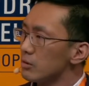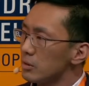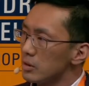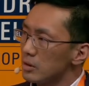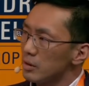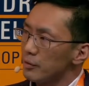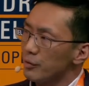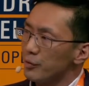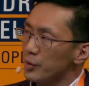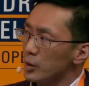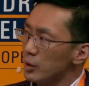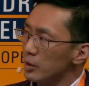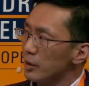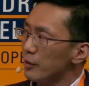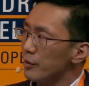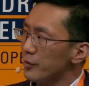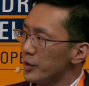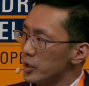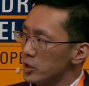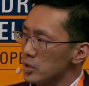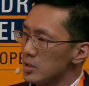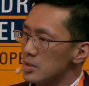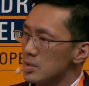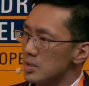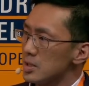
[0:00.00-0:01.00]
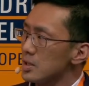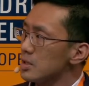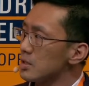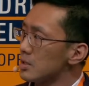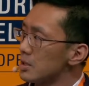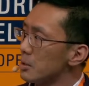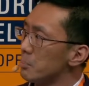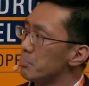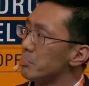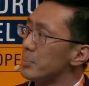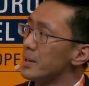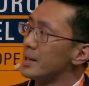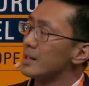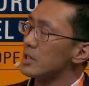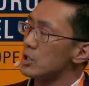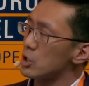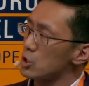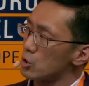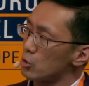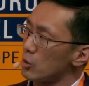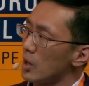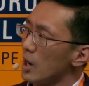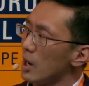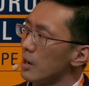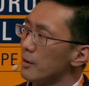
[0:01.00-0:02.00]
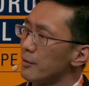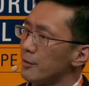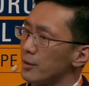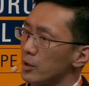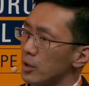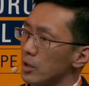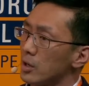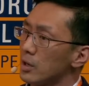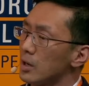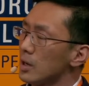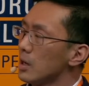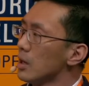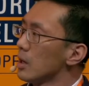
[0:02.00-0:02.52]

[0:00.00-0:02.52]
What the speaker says: fuel efficiency is the biggest driver.